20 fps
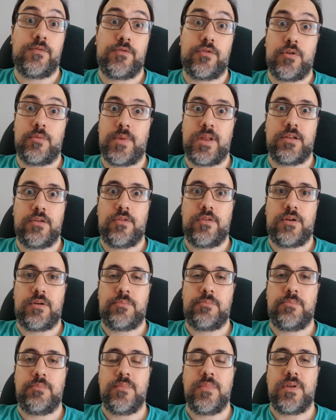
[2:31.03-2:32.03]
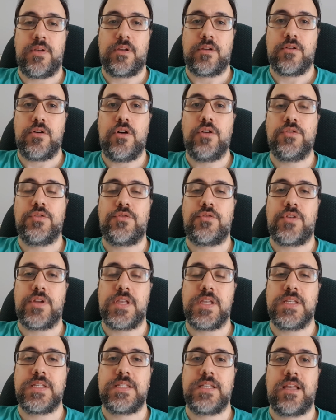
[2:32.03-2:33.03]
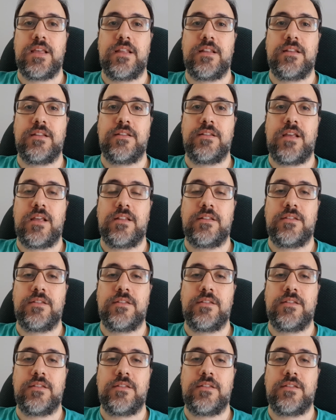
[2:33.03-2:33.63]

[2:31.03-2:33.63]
from another countries, and